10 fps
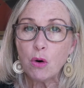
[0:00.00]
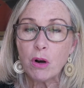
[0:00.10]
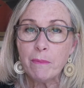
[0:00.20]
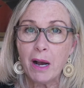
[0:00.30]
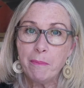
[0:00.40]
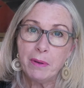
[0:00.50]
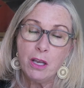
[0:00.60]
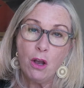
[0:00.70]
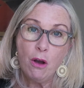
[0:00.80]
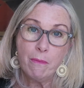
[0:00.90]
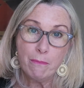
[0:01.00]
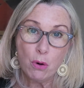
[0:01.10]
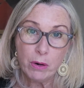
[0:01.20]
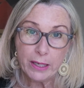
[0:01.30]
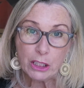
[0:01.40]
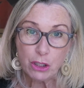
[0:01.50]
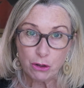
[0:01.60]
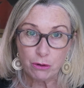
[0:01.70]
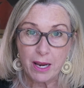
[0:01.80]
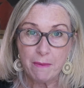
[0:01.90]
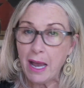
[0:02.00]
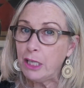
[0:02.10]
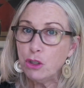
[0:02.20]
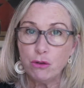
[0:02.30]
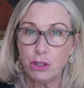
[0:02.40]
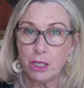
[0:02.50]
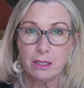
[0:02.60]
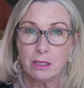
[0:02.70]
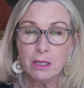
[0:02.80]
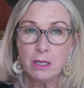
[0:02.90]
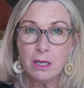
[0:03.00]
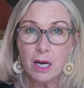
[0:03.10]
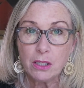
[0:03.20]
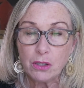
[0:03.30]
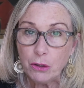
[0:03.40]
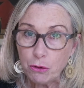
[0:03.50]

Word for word: Or it might be more extreme and you just are so